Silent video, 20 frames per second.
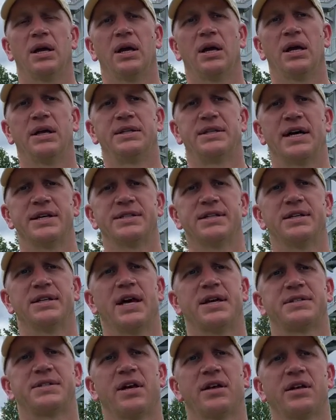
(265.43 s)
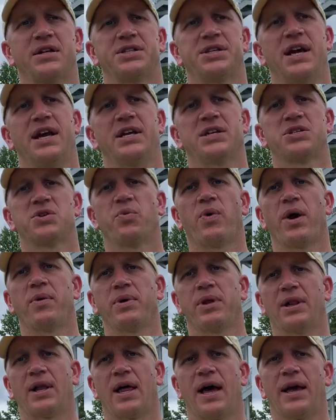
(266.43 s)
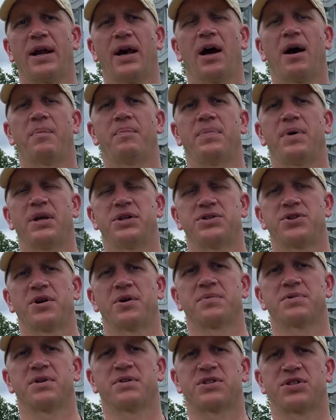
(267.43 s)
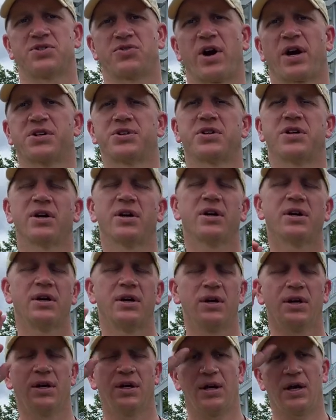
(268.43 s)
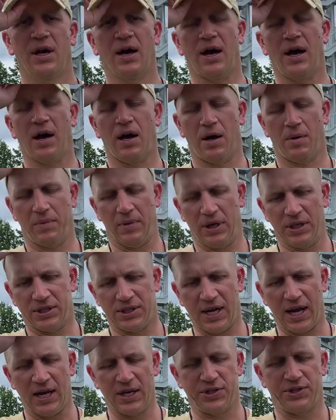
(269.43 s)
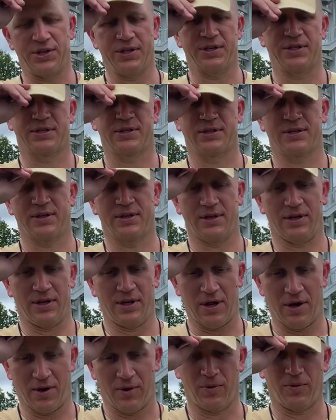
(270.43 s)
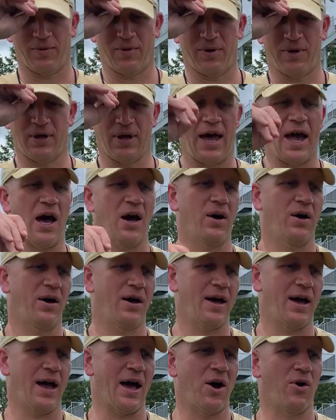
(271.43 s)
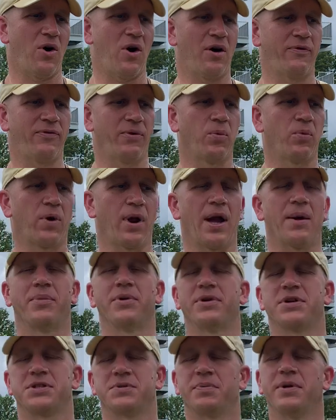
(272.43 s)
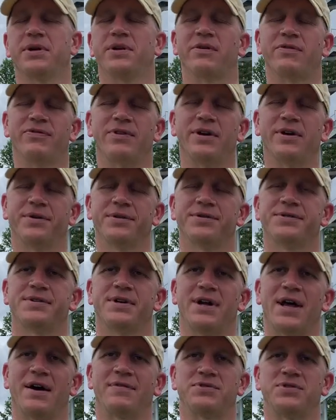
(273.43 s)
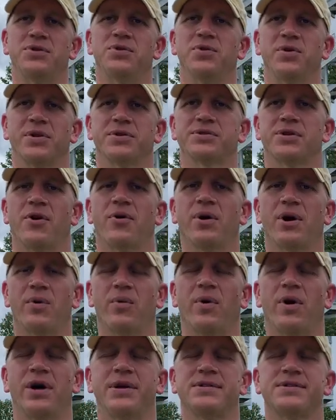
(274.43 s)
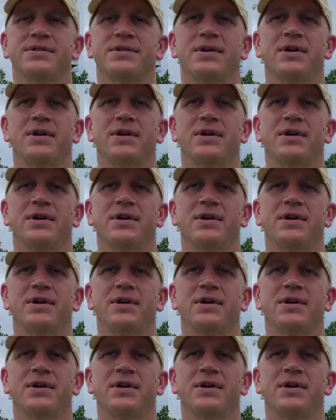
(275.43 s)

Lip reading: It doesn't necessarily change the way we line up in terms of structure. It changes, you know, how often we're able to split the fields and have 2 drills going at once.